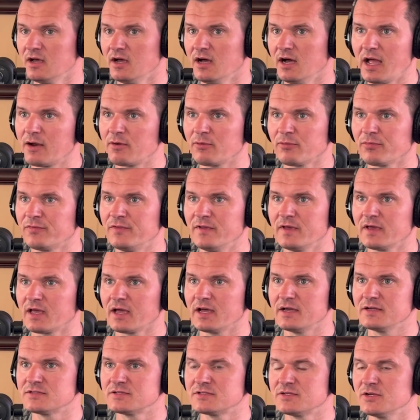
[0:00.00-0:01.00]
I don't think I
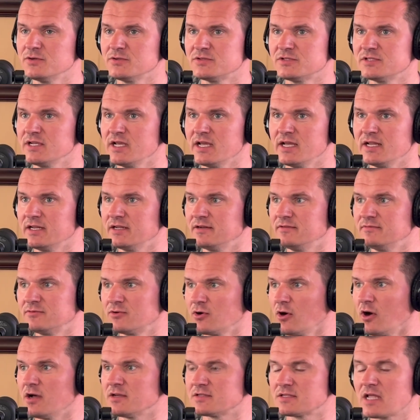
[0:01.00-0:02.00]
associated
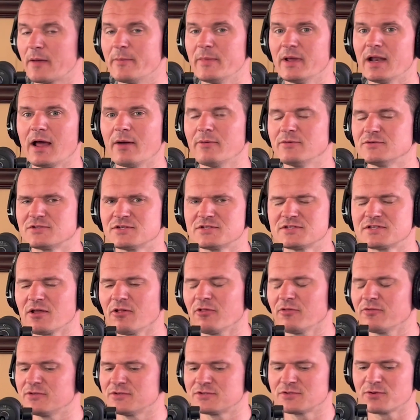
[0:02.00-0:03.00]
cost. I mean, I was just
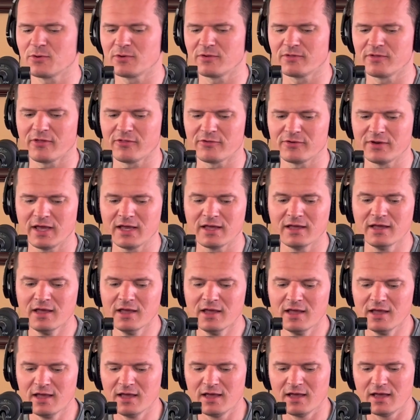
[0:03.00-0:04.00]
telling the story the other day.
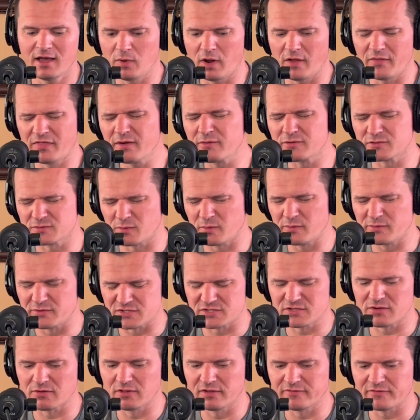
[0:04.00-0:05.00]
I think it was when we were
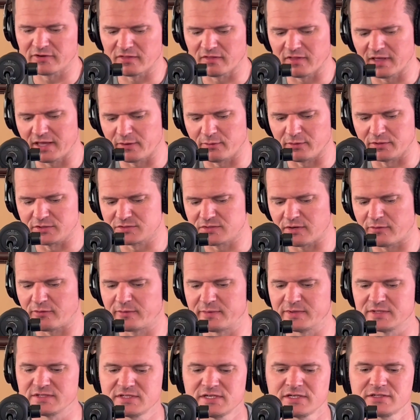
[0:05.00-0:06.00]
still living in Lakewood, so it would
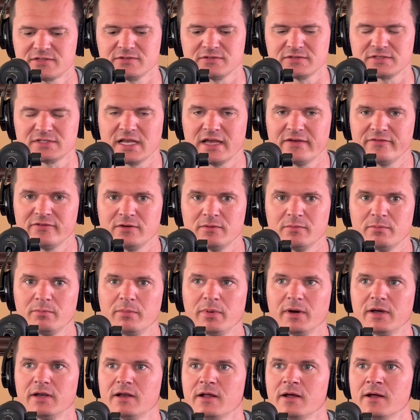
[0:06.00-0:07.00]
have been 6 or 7.
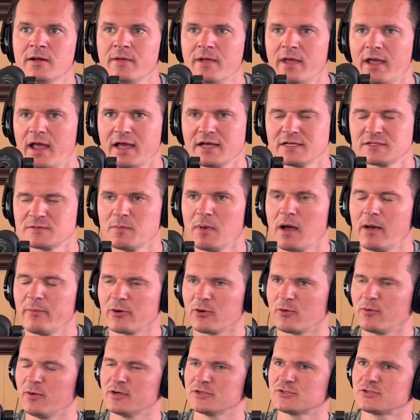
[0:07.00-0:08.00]
But I asked mom a
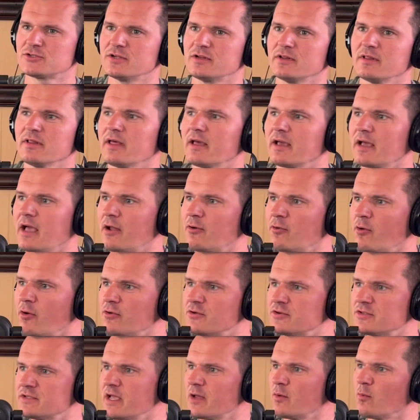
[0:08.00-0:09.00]
question, like, I don't
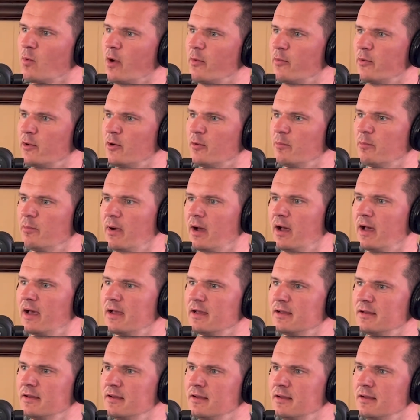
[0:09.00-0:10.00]
understand why we don't buy,